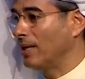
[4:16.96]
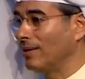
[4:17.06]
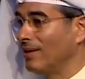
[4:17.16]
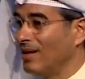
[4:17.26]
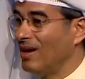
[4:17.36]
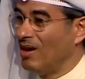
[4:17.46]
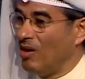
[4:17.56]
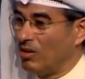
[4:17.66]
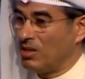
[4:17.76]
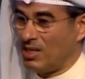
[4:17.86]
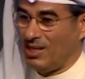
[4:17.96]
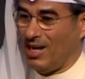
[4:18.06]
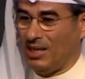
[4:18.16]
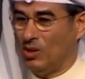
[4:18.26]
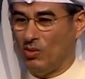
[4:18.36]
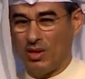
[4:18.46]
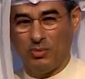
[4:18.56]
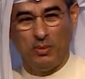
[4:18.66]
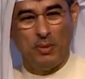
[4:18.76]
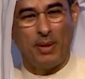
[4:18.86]
And honestly, I don't want them
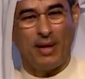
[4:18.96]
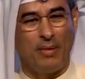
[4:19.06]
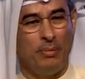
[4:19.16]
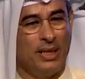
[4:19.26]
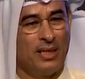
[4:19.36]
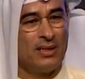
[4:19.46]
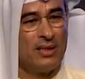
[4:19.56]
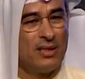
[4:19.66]
to be better than me.